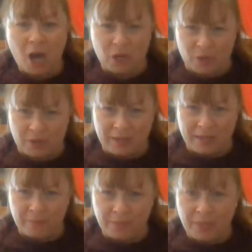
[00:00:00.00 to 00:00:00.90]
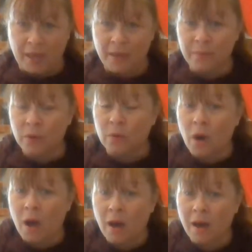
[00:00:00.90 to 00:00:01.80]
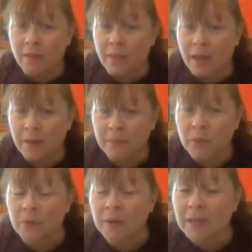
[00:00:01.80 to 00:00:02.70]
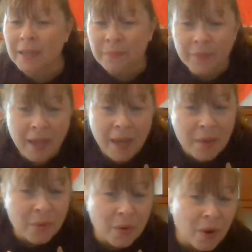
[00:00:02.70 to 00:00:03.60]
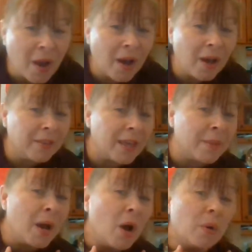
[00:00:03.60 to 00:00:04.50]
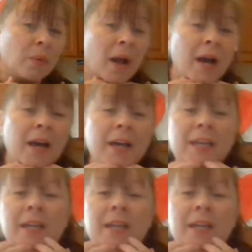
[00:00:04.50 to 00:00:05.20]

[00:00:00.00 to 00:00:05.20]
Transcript: Creep them, crawl them, creep them, crawl them, right